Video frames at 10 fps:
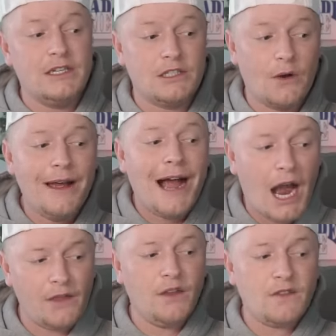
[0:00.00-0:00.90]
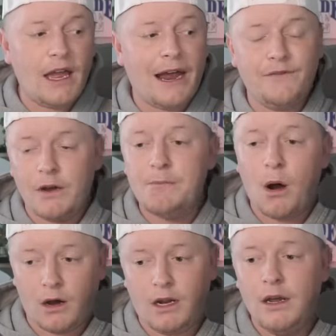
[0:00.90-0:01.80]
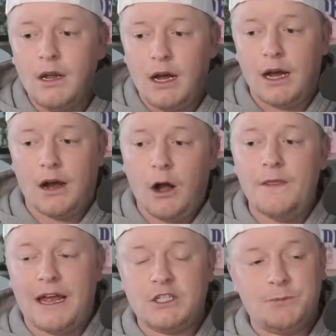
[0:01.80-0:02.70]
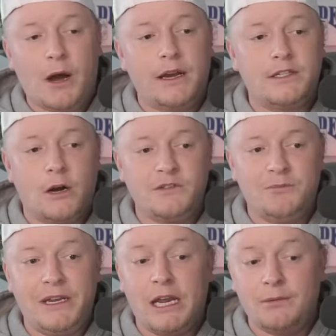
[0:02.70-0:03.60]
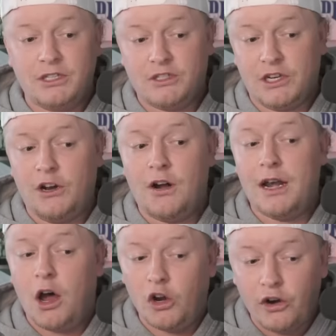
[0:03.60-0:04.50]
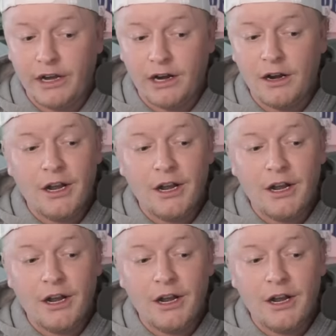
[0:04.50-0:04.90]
So I think they have their mark uh, on that spot in terms of being able to secure an under here.